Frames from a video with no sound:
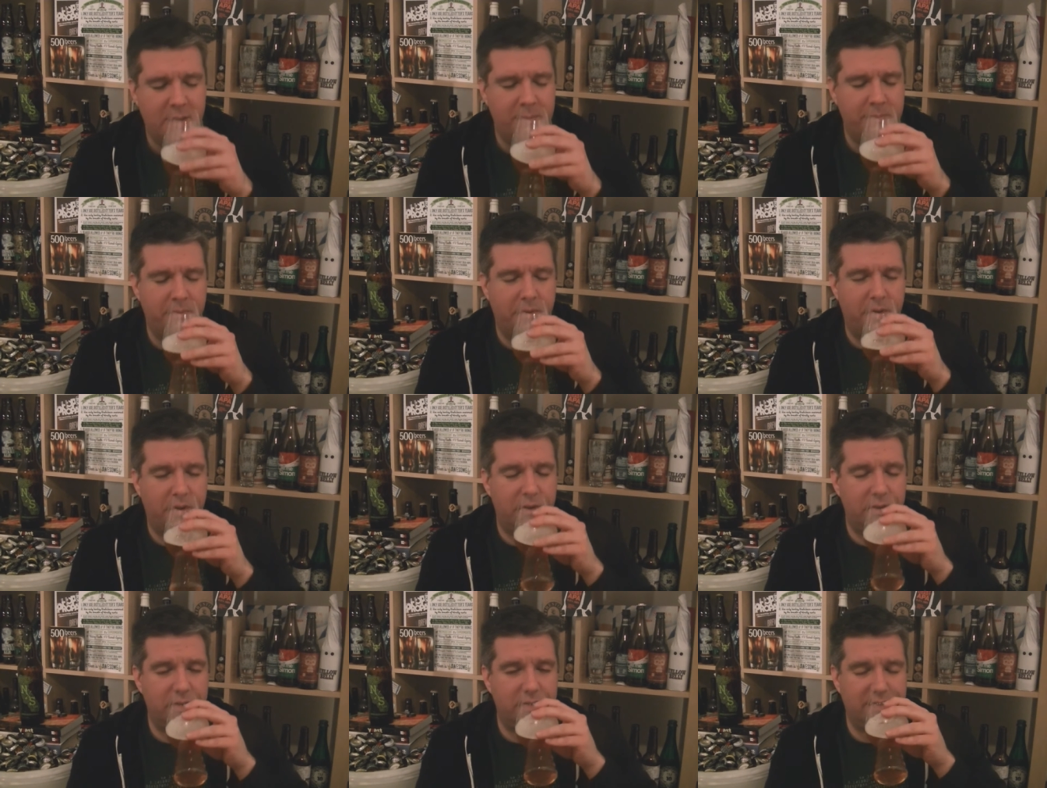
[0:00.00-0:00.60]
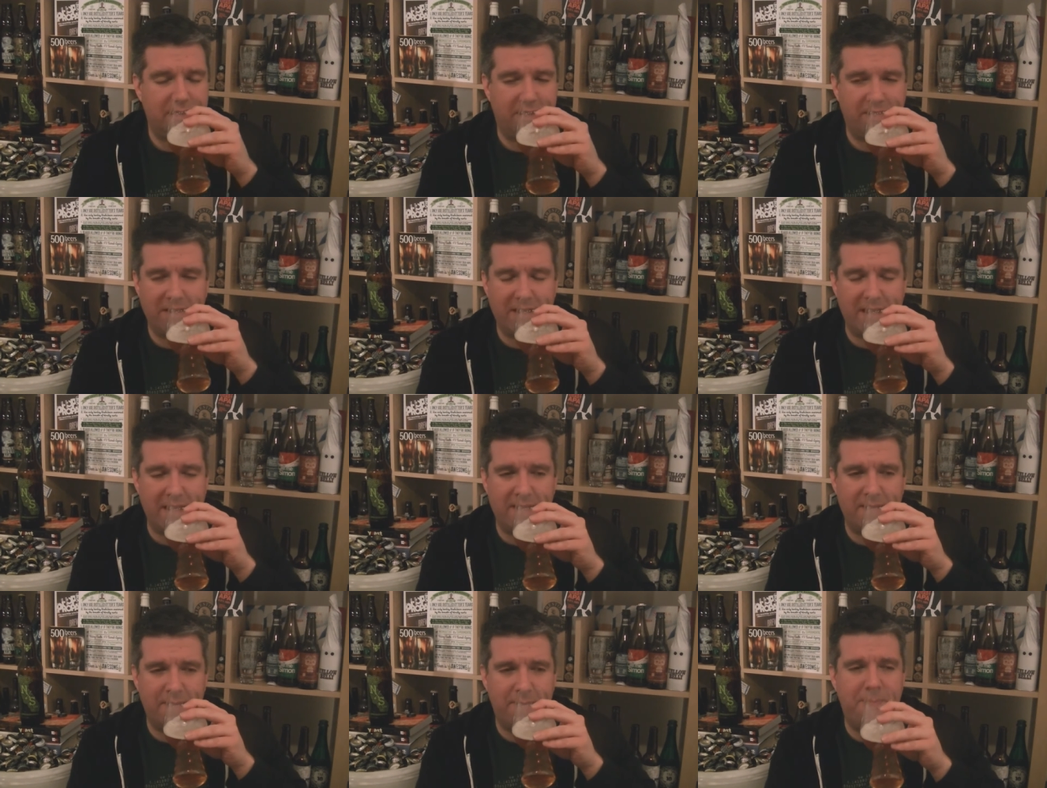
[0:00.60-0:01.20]
but definitely
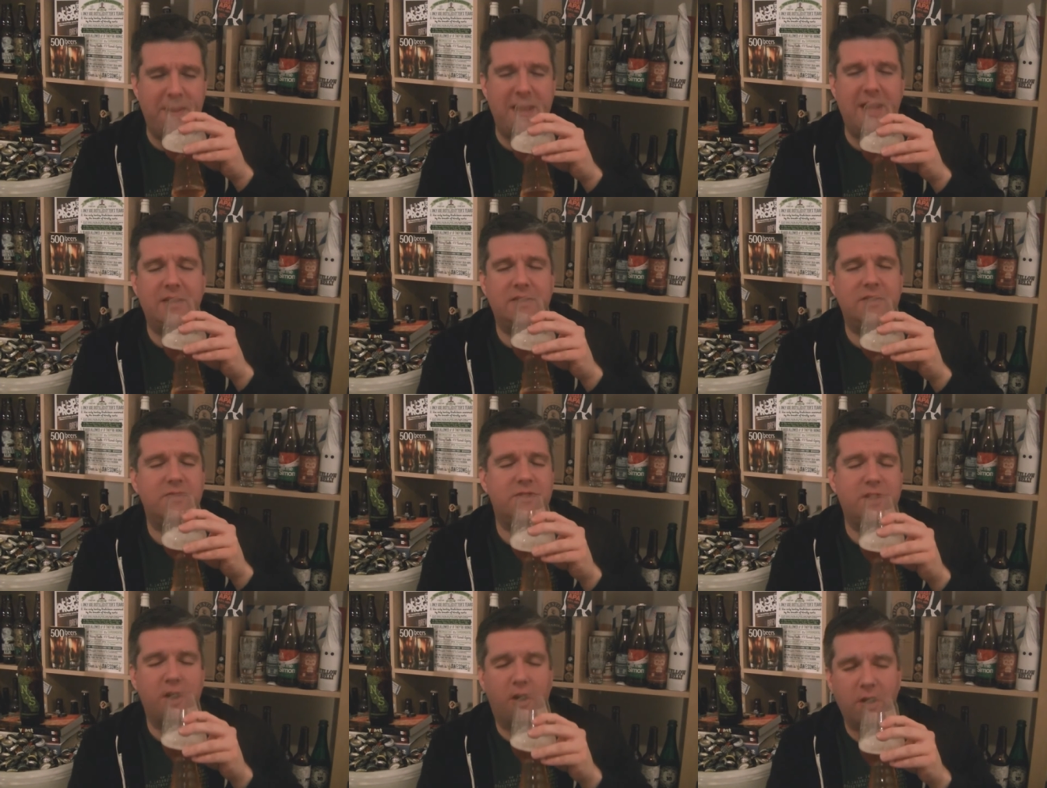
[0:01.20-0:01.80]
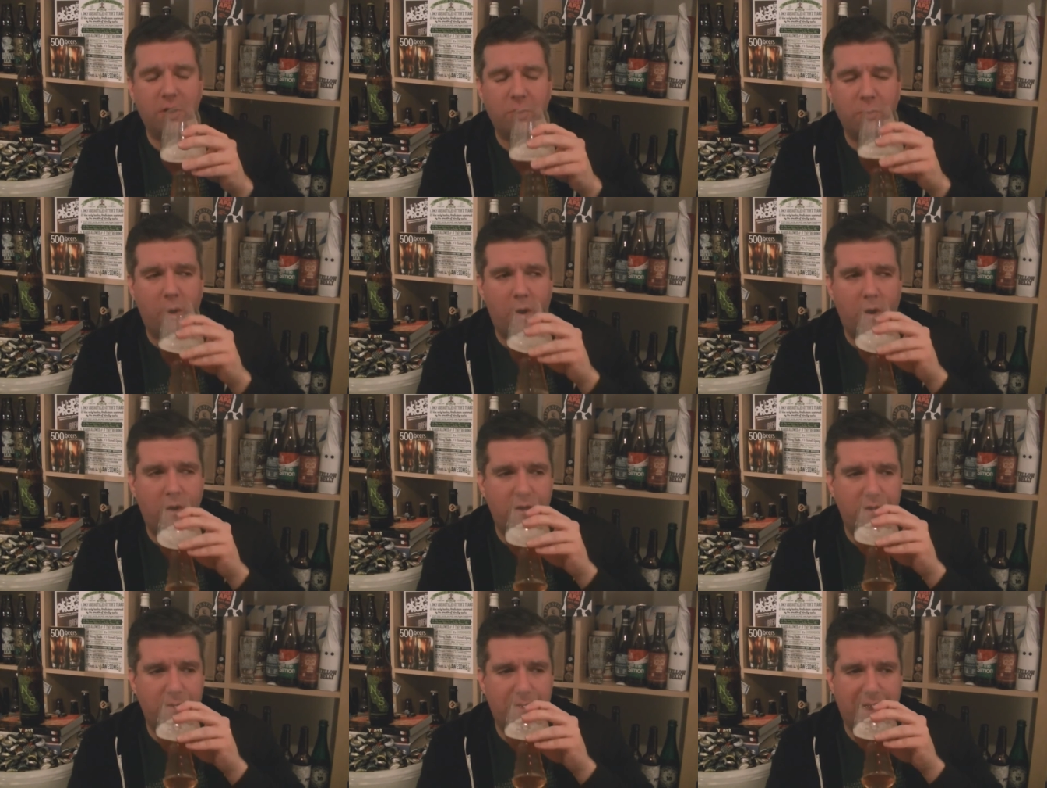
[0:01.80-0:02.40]
getting the bitterness of tonic
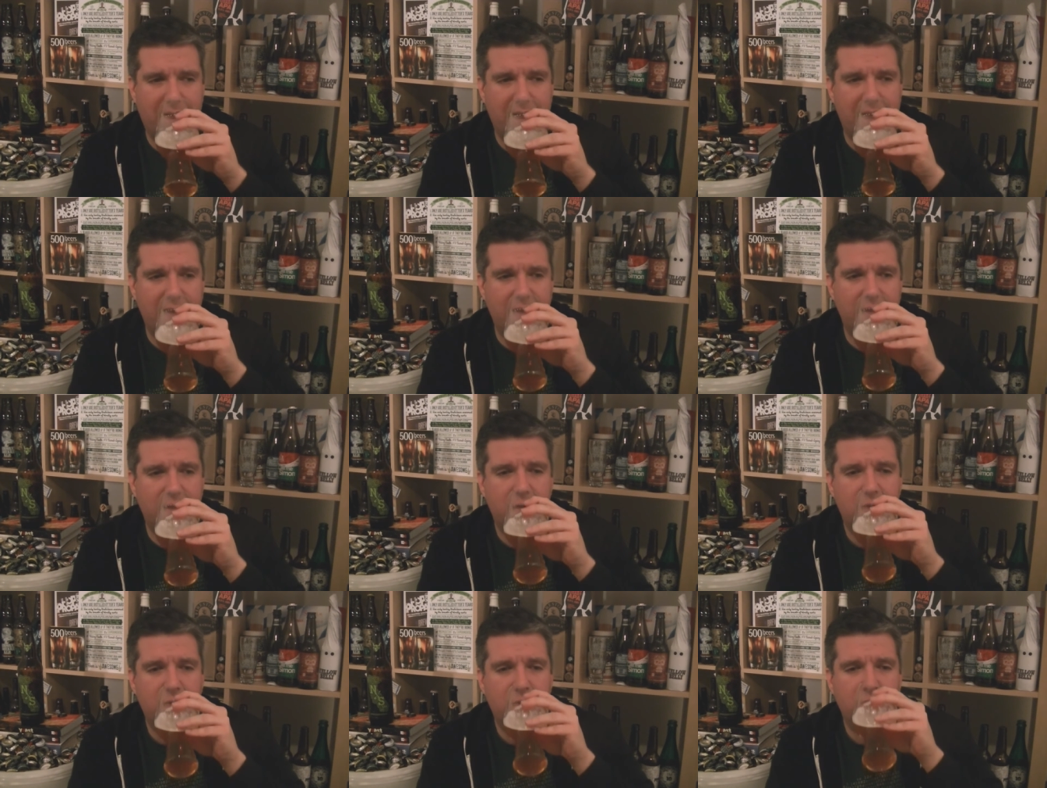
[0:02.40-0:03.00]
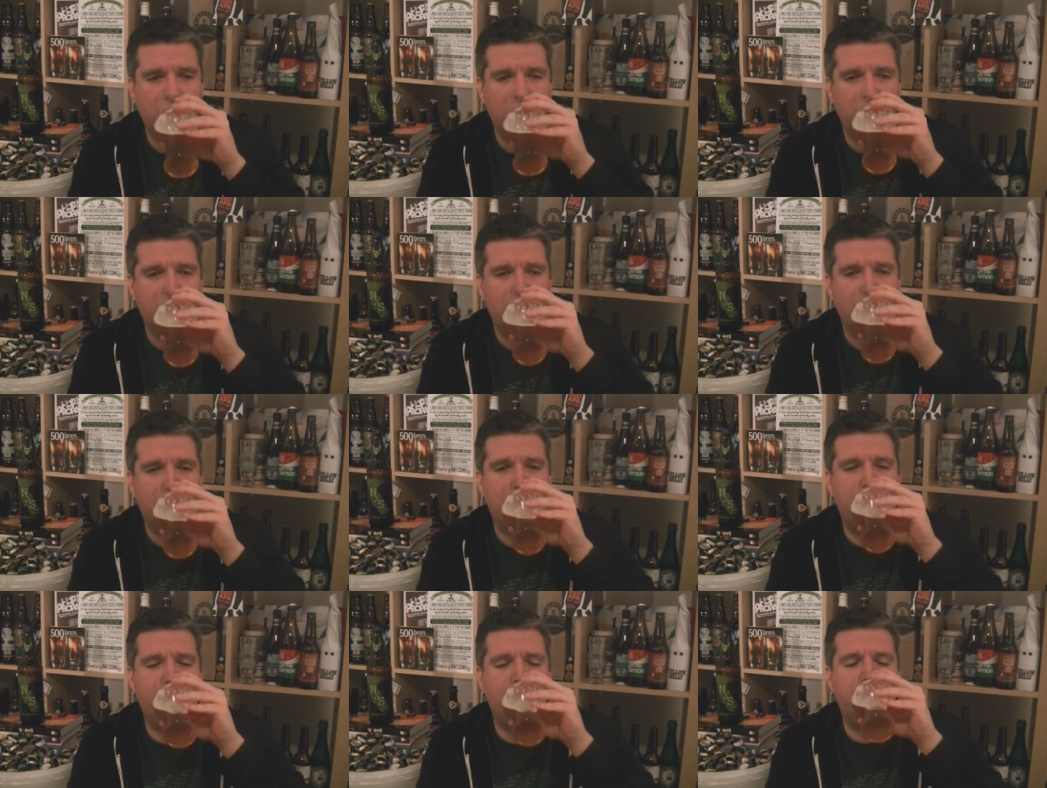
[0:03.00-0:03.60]
water at the back end.
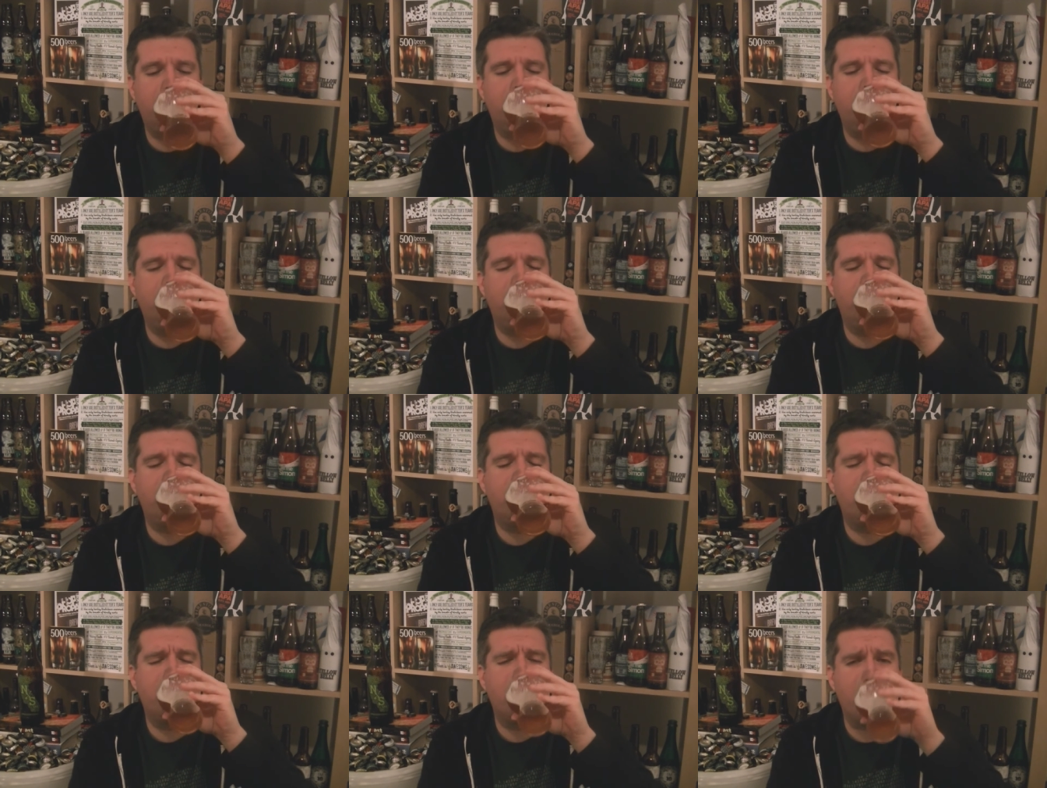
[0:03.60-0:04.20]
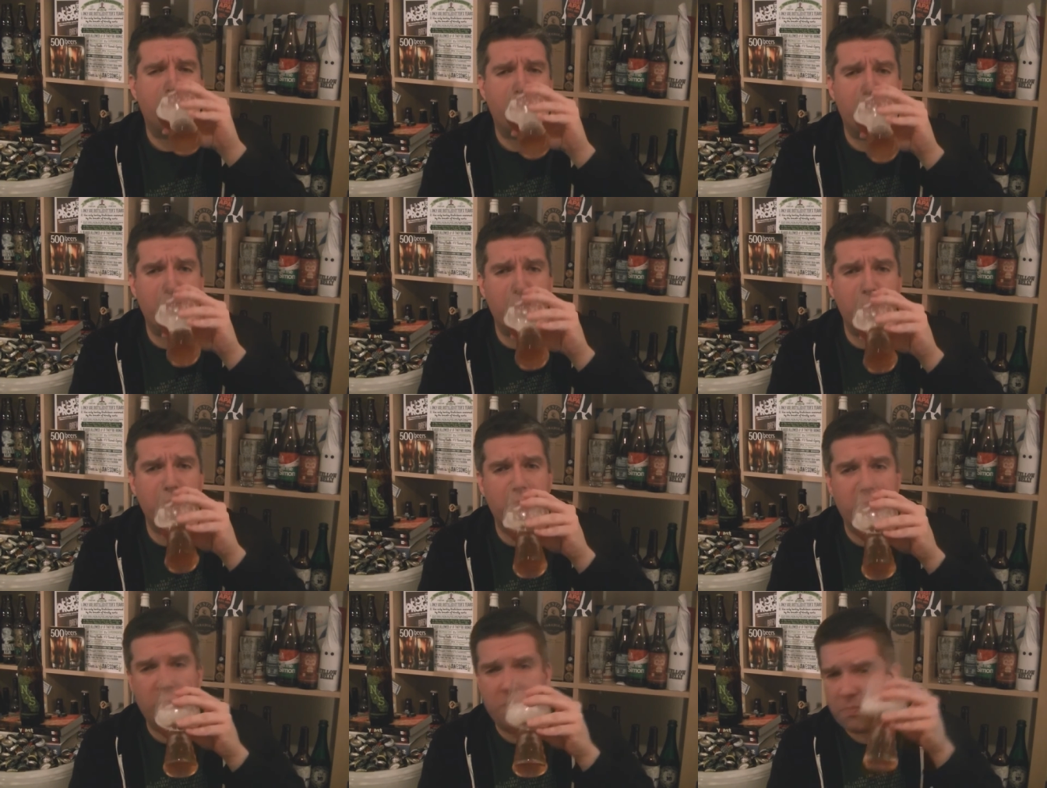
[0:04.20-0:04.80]
Mm, mm.